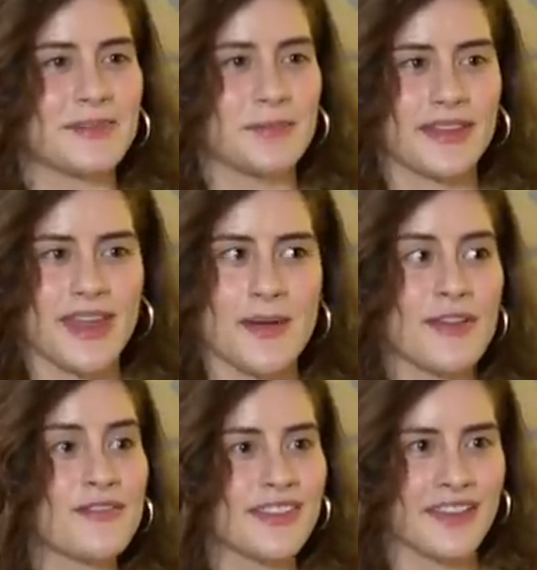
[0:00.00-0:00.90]
Be like, am I
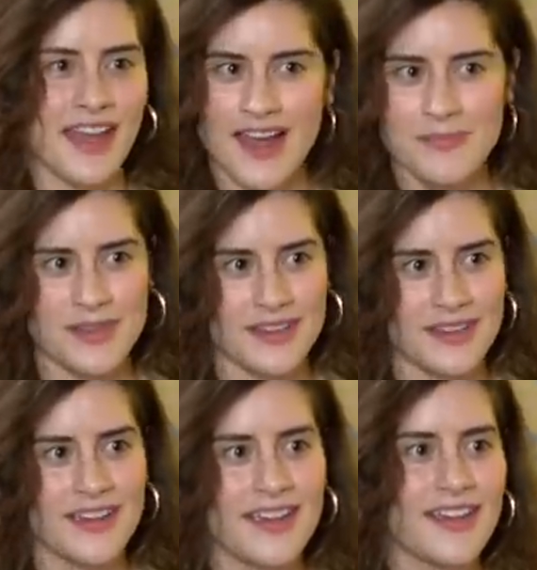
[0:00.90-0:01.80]
feeling
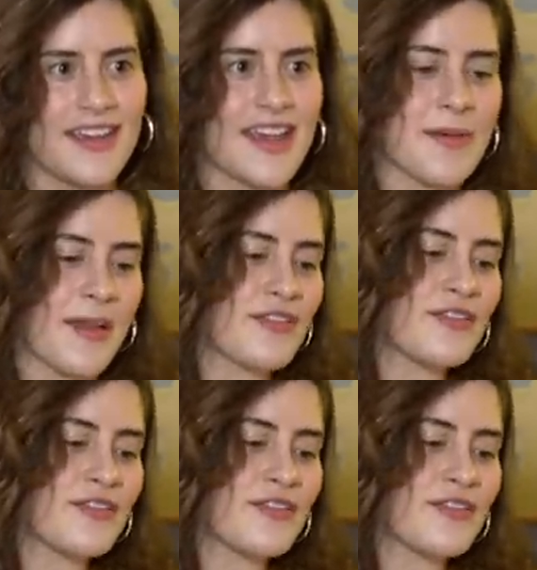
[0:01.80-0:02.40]
happy? Am I